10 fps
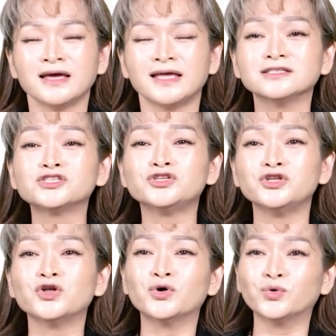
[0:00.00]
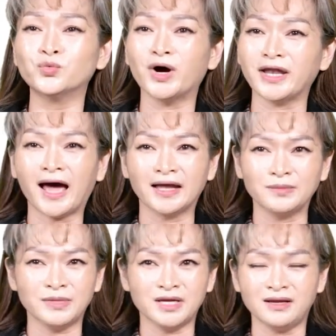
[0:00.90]
gets to know what
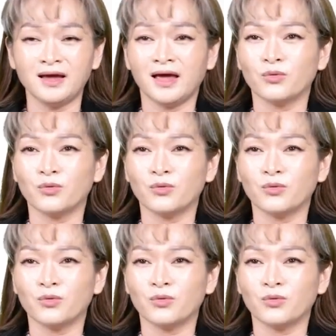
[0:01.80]
Atomy,